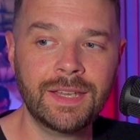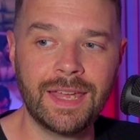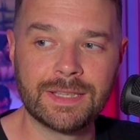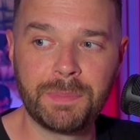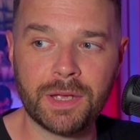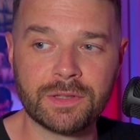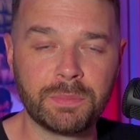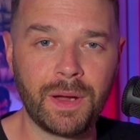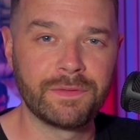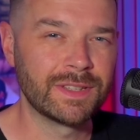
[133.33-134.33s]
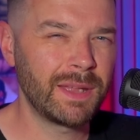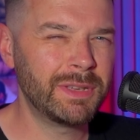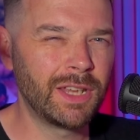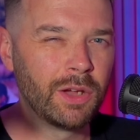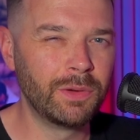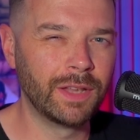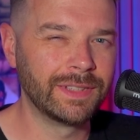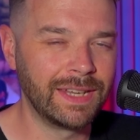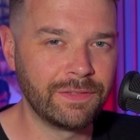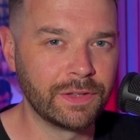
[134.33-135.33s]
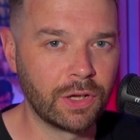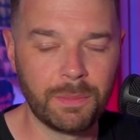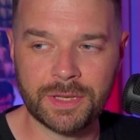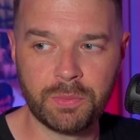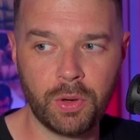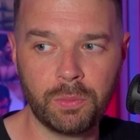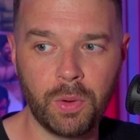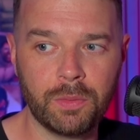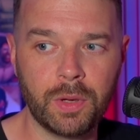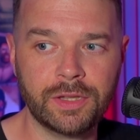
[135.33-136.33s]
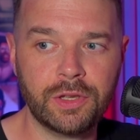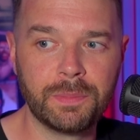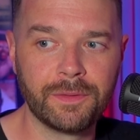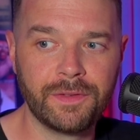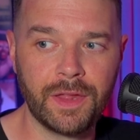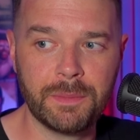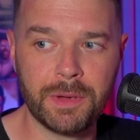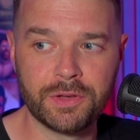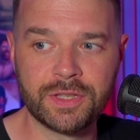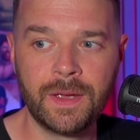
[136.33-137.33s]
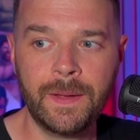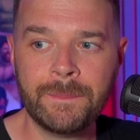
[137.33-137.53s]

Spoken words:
It's personal preference. Let me know underneath in the comments what one you prefer the most.